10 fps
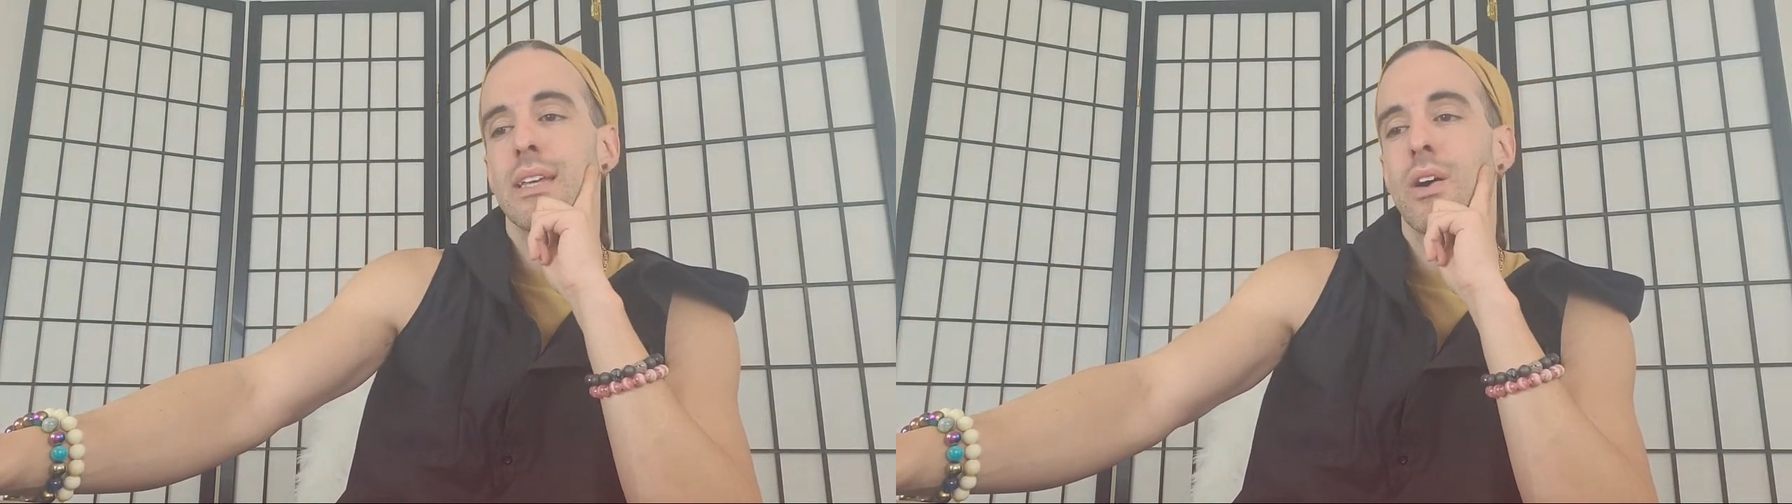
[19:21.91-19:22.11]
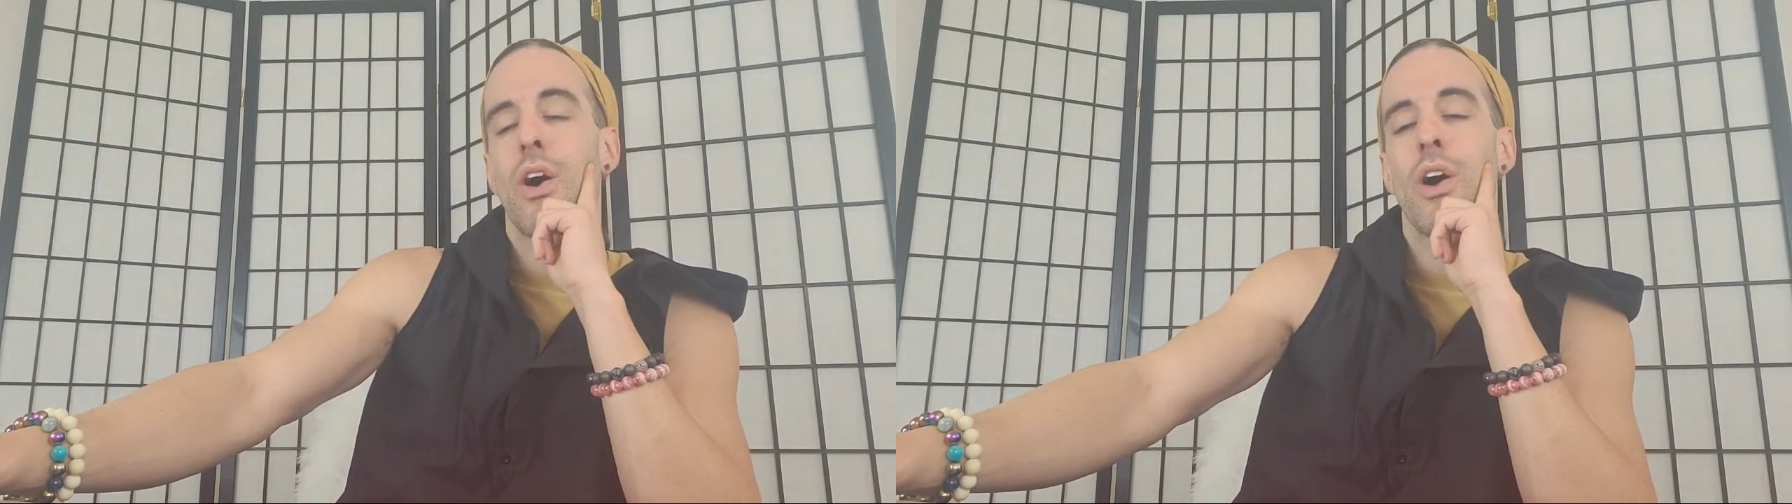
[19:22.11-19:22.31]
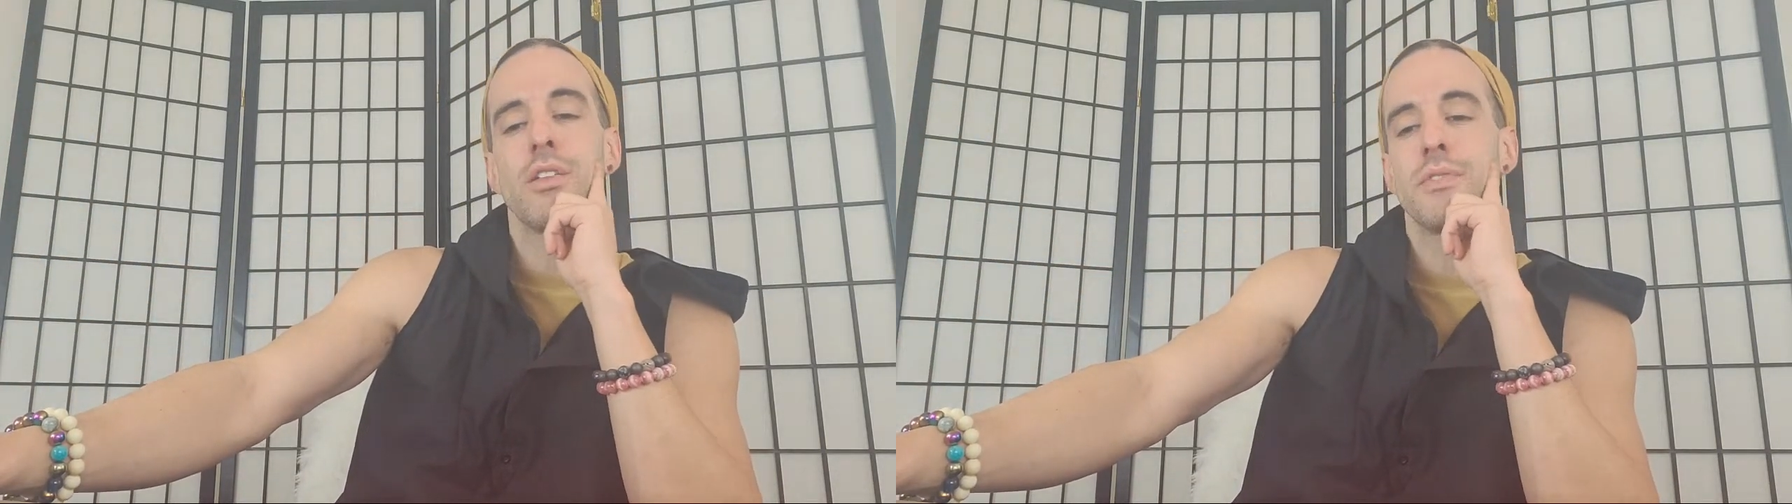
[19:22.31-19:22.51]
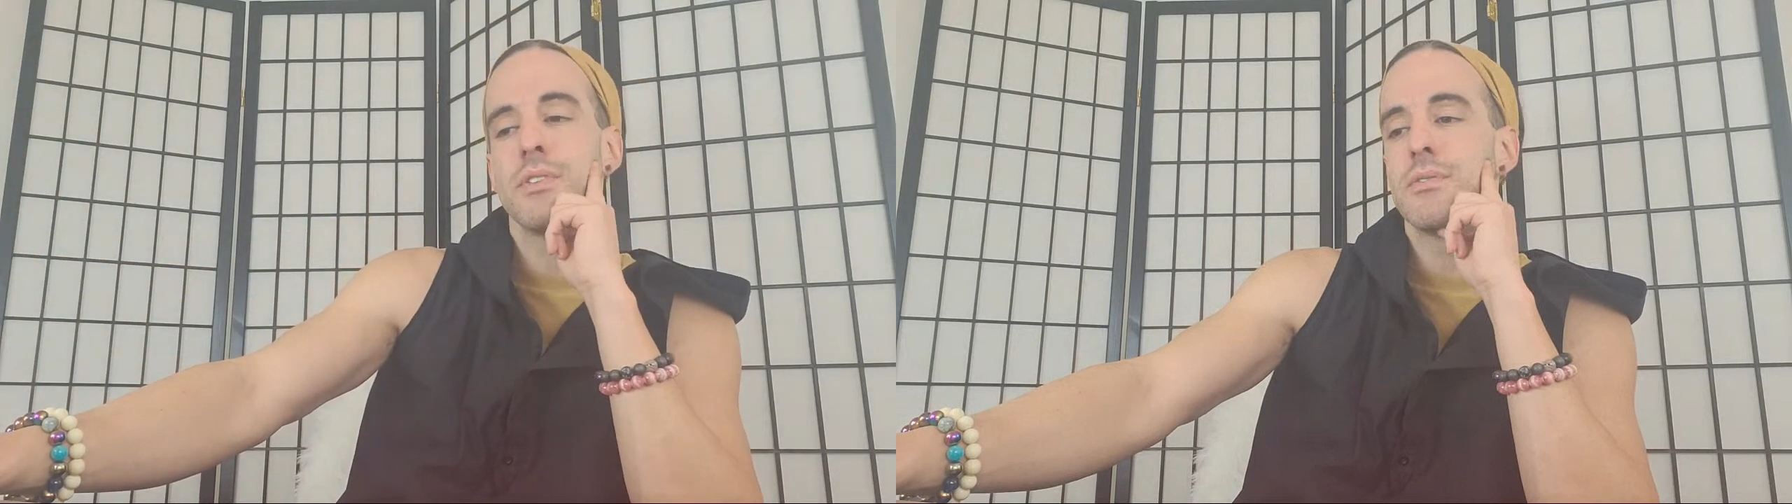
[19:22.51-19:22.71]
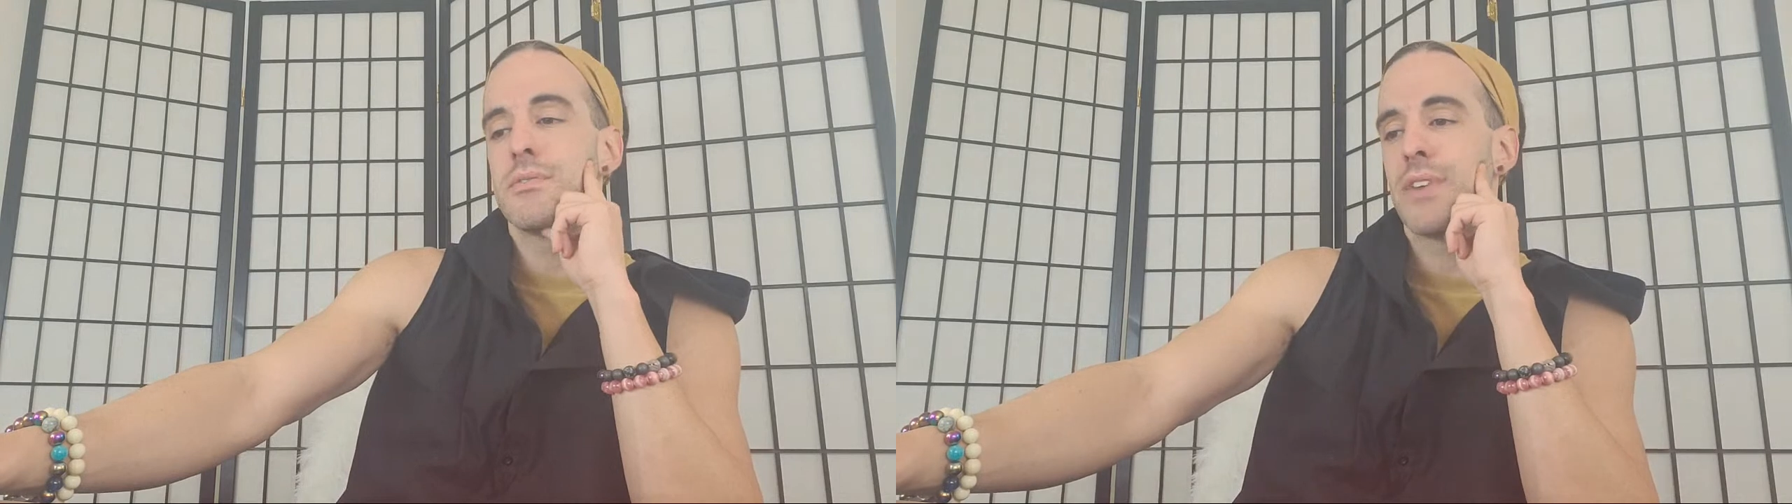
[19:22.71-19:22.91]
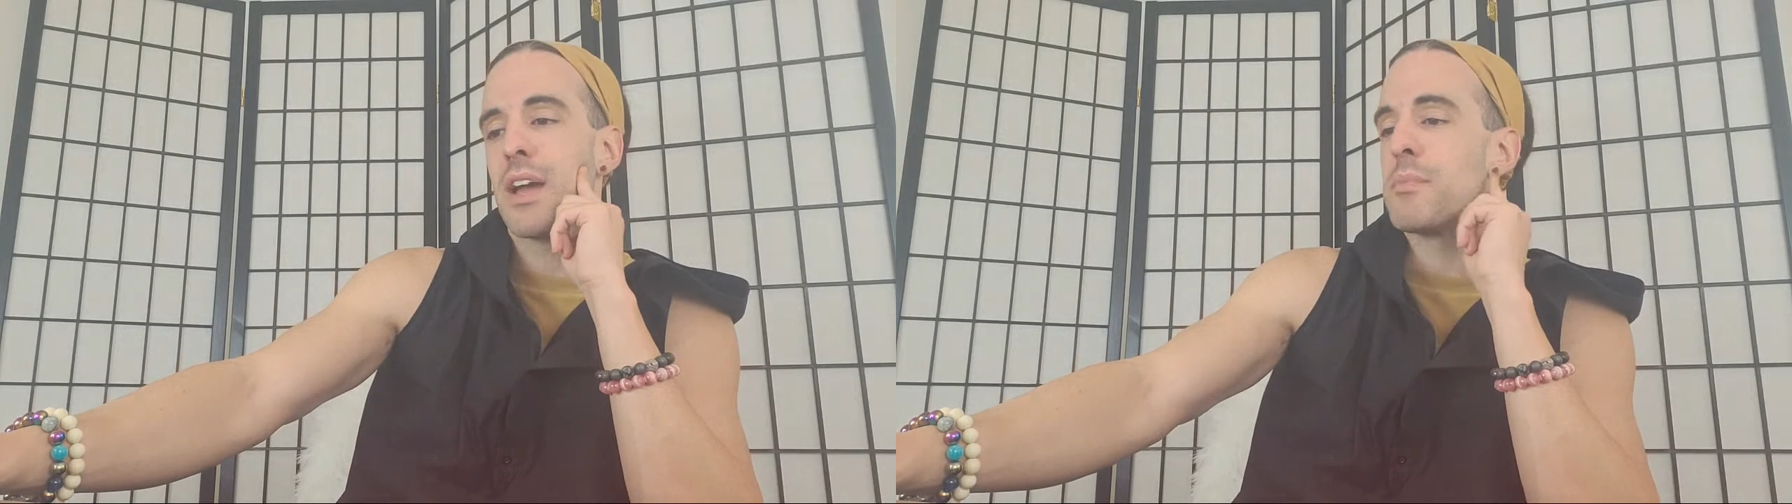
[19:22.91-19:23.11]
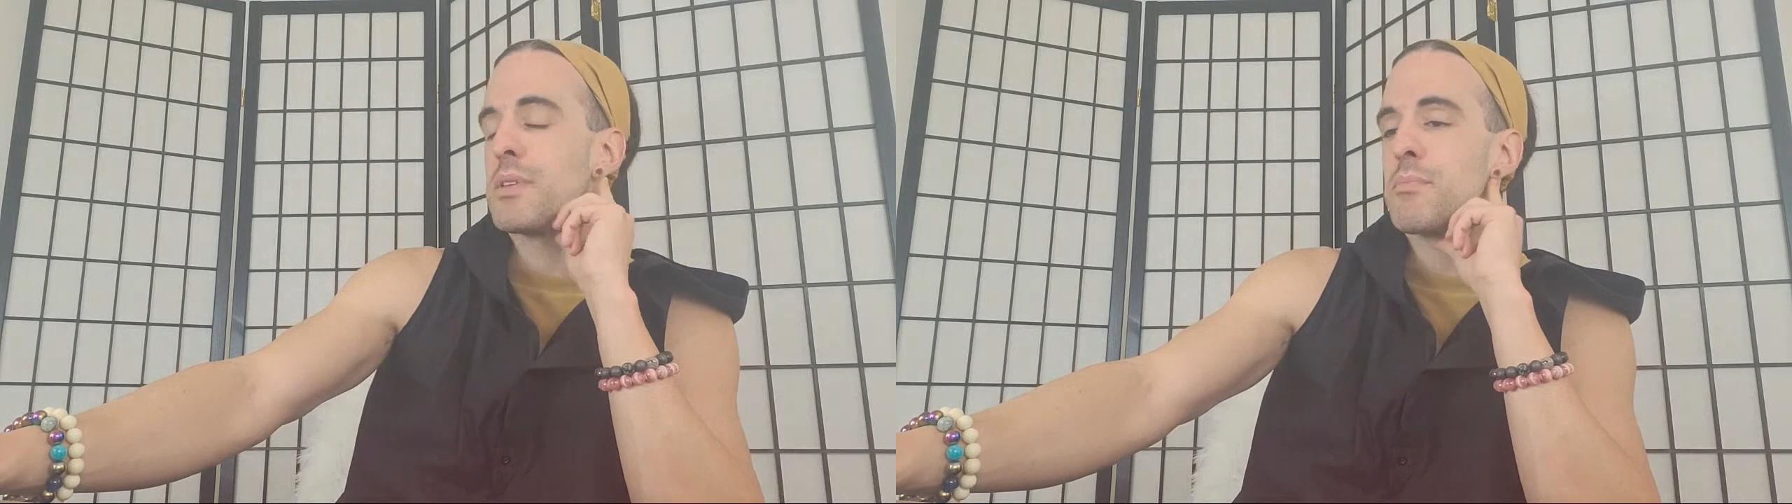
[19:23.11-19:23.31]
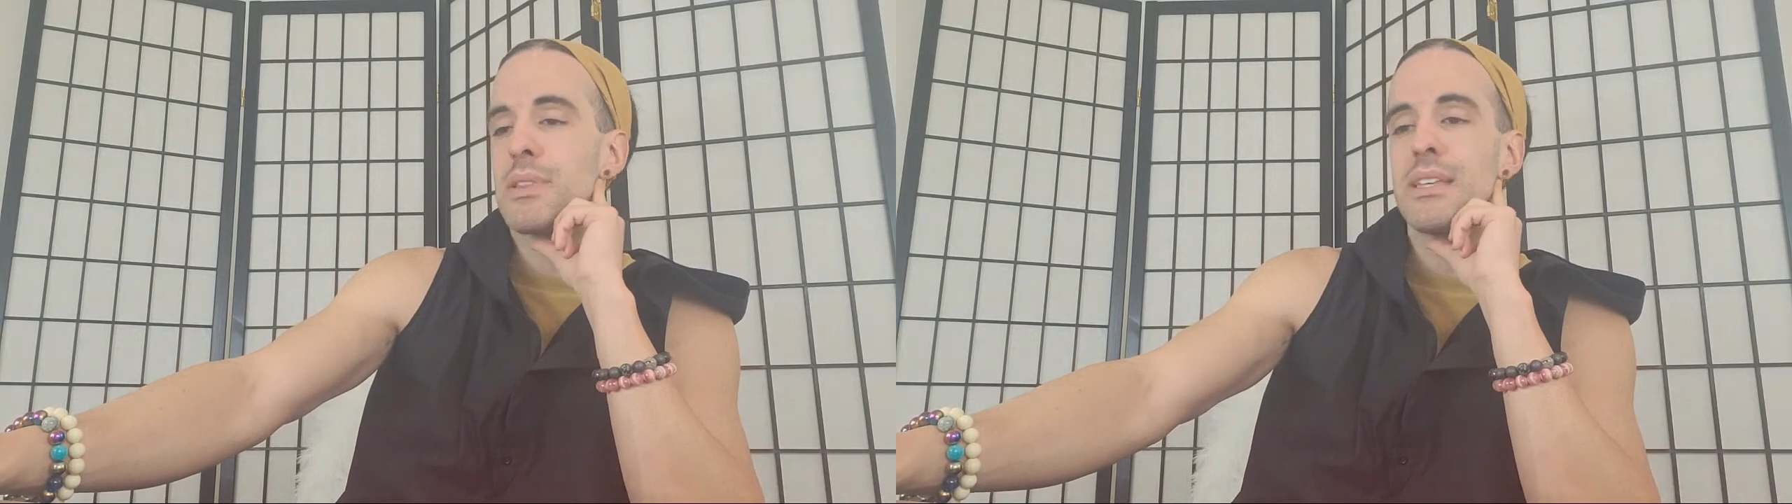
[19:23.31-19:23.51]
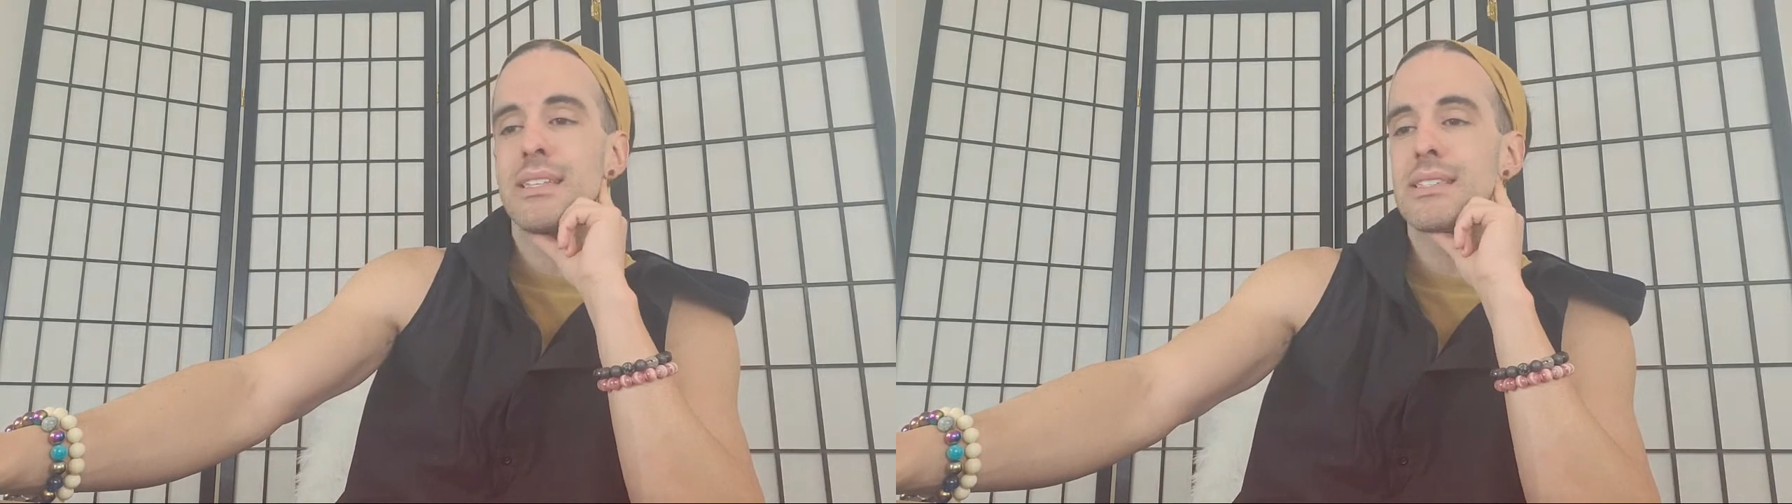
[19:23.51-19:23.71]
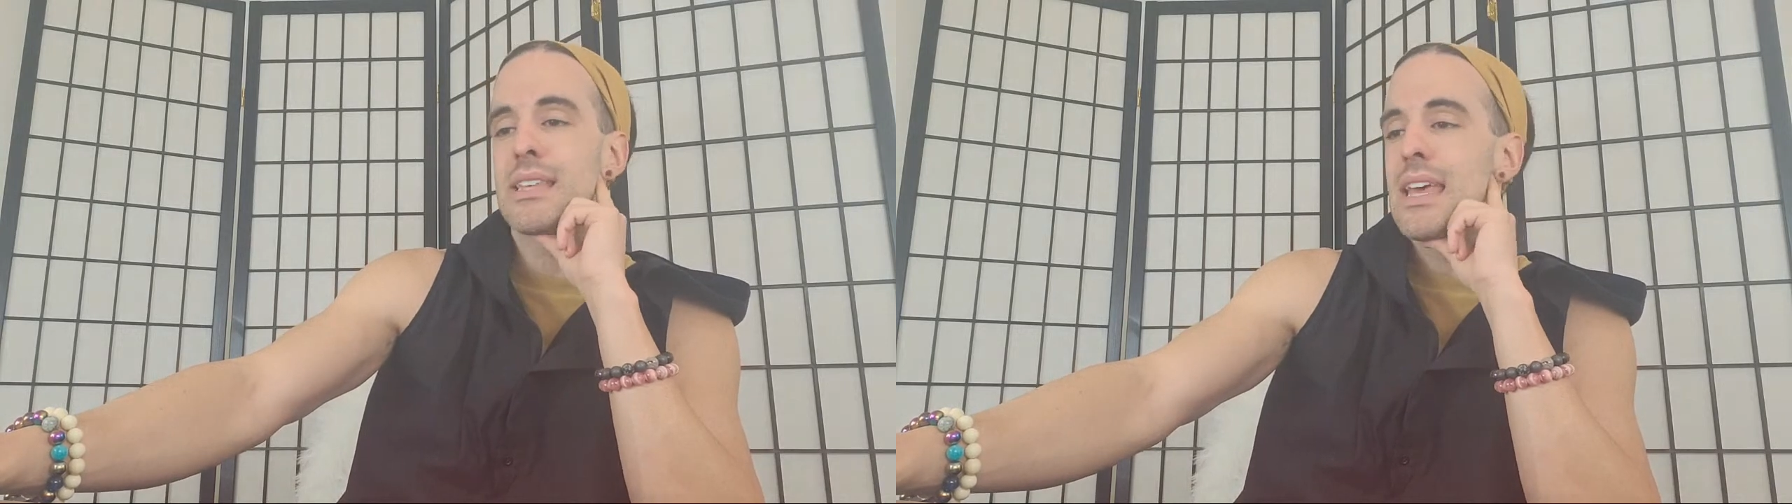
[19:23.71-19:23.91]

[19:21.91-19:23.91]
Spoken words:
all of you, family, please,